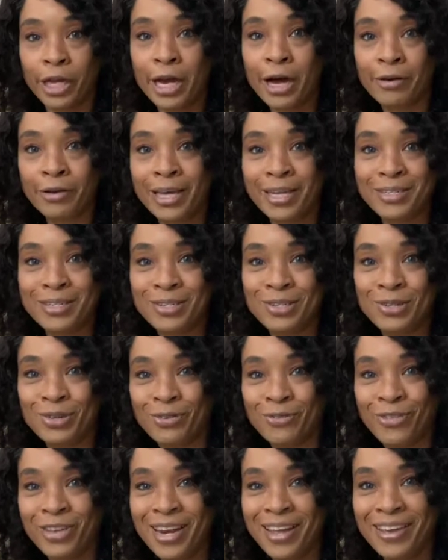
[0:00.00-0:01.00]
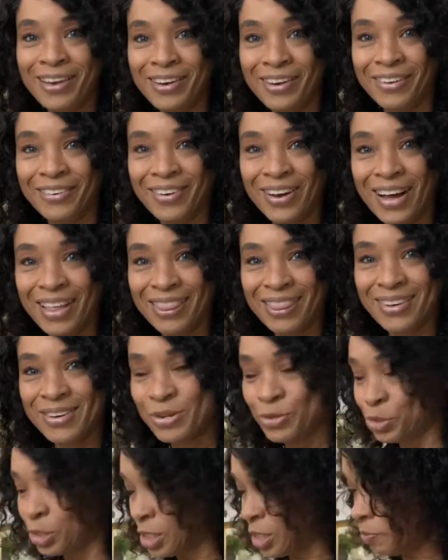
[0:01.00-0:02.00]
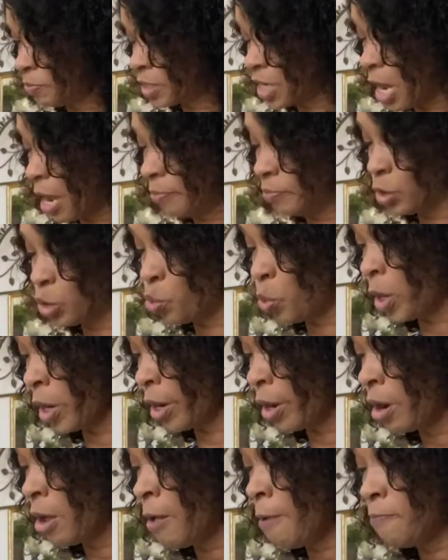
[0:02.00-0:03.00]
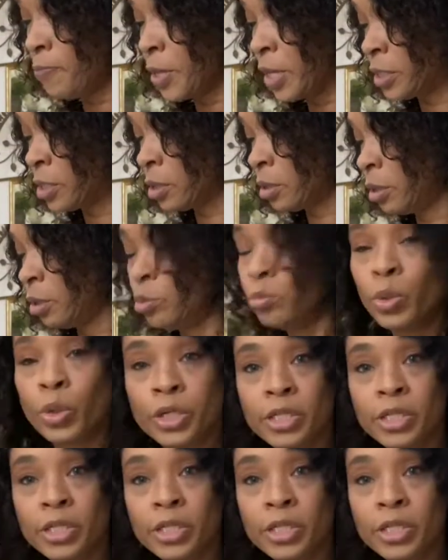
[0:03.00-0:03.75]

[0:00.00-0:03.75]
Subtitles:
I'll get to do a video on those sometimes, where it's a little more